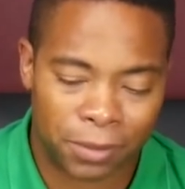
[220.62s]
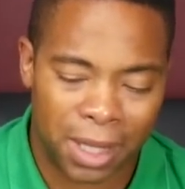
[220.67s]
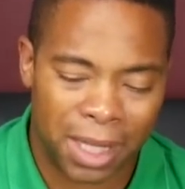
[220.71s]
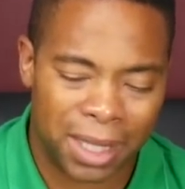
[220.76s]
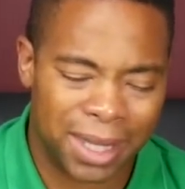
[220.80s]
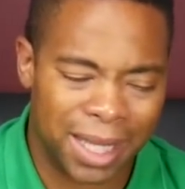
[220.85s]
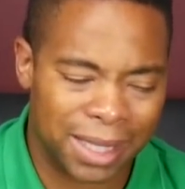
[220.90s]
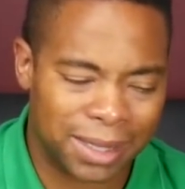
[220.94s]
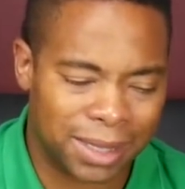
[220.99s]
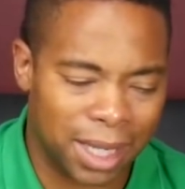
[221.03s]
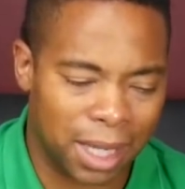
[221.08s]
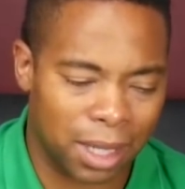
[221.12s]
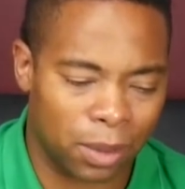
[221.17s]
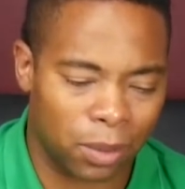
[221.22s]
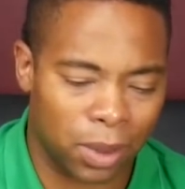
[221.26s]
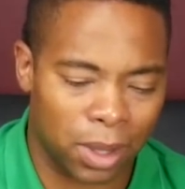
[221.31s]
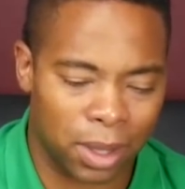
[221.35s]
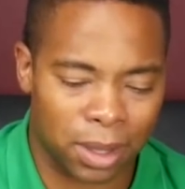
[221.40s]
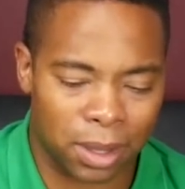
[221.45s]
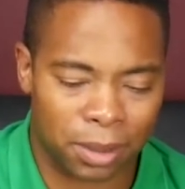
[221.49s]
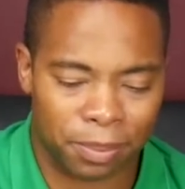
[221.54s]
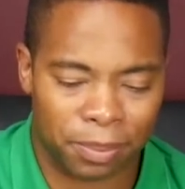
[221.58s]
And that's kind of
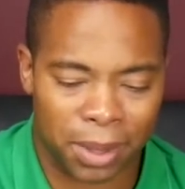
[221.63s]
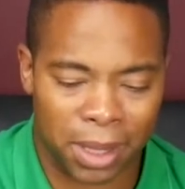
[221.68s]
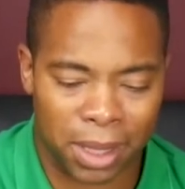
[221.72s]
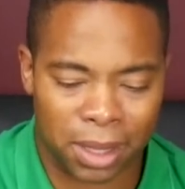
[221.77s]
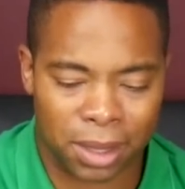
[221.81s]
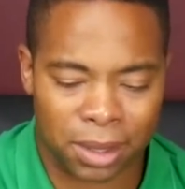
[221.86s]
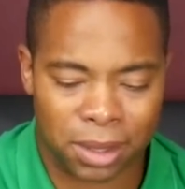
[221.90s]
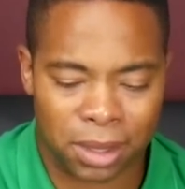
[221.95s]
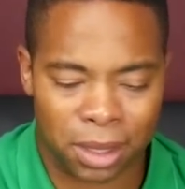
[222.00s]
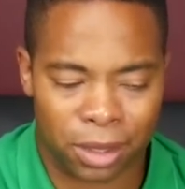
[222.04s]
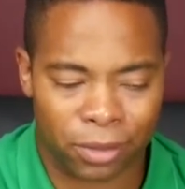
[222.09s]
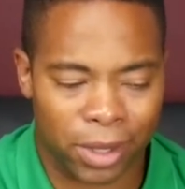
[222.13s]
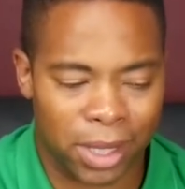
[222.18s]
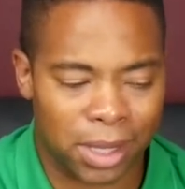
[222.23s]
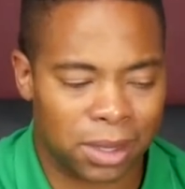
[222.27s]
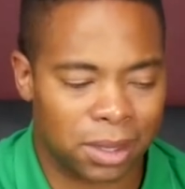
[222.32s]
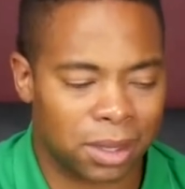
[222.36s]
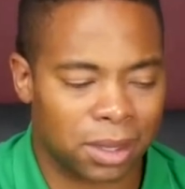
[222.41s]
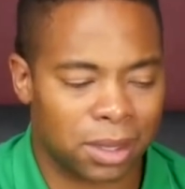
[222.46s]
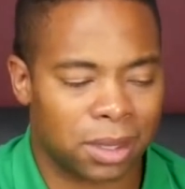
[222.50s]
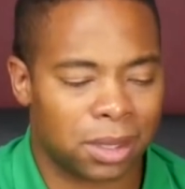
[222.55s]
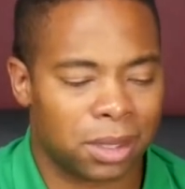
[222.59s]
one of the big
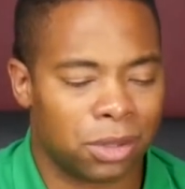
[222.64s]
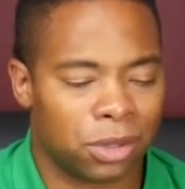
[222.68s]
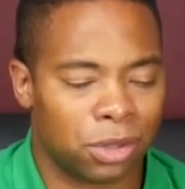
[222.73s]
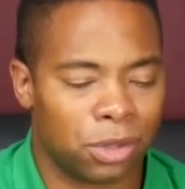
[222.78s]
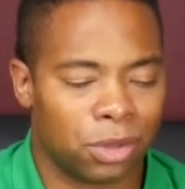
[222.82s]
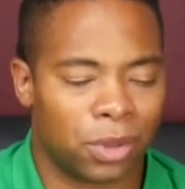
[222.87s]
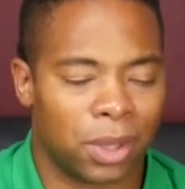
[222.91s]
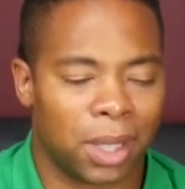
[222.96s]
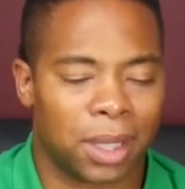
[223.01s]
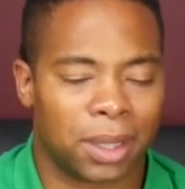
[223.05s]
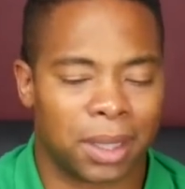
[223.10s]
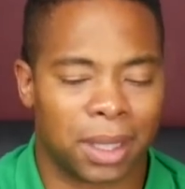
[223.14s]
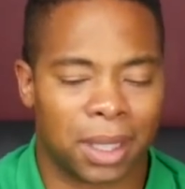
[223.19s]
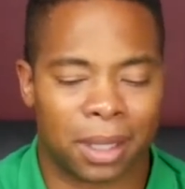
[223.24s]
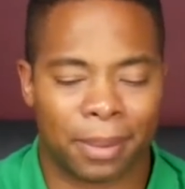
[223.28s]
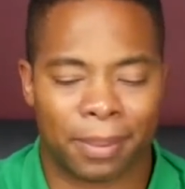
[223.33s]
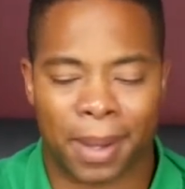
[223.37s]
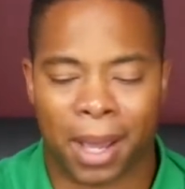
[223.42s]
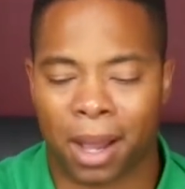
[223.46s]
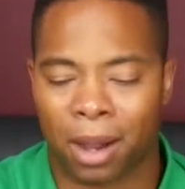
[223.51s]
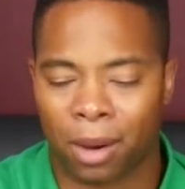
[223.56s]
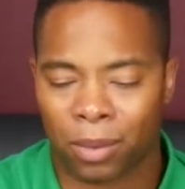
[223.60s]
considerations to think
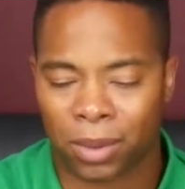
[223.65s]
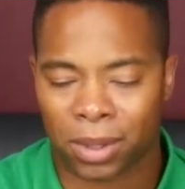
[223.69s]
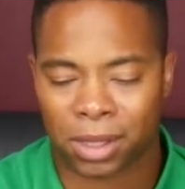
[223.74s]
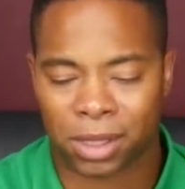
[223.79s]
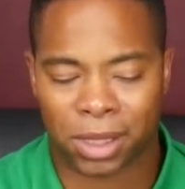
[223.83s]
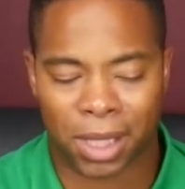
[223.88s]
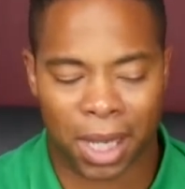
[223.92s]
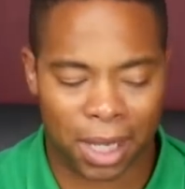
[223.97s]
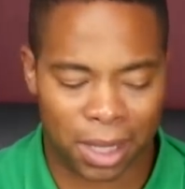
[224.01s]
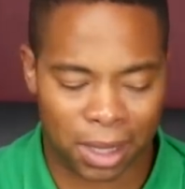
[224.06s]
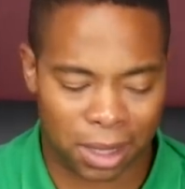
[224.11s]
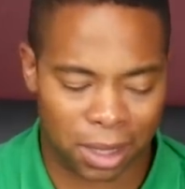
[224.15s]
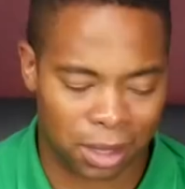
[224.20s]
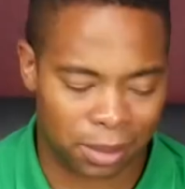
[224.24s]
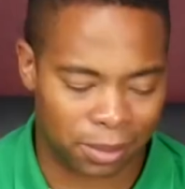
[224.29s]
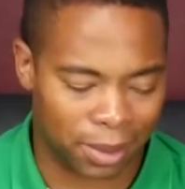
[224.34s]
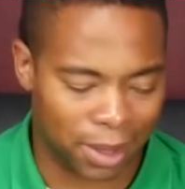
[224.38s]
about with a shotgun.